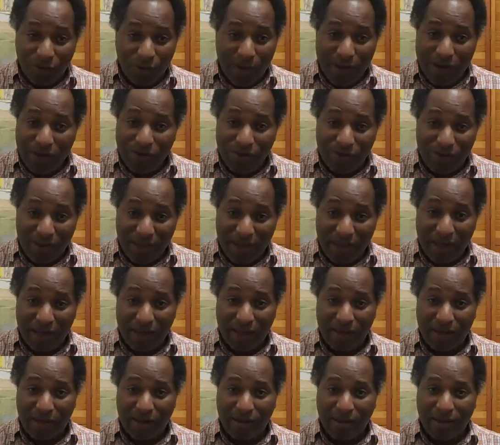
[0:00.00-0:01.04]
the way you
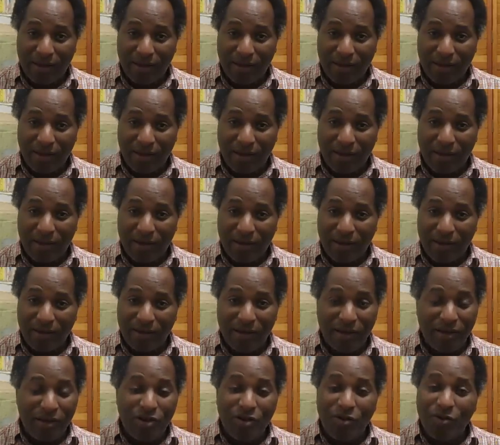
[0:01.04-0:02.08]
think,
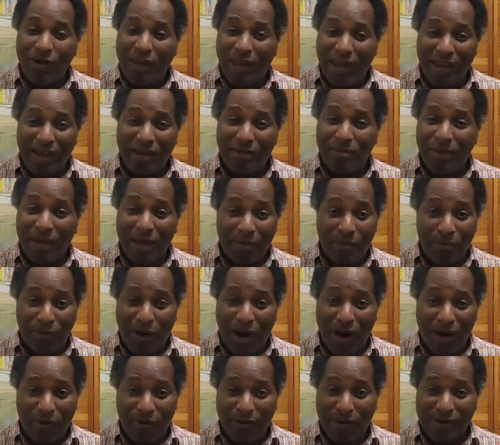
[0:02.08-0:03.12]
then you can't make
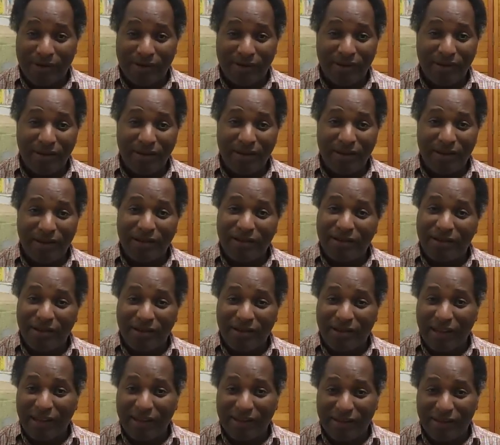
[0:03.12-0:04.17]
progress. It's
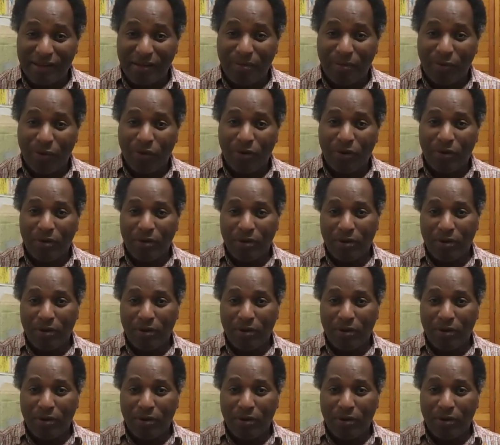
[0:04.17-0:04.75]
just that simple.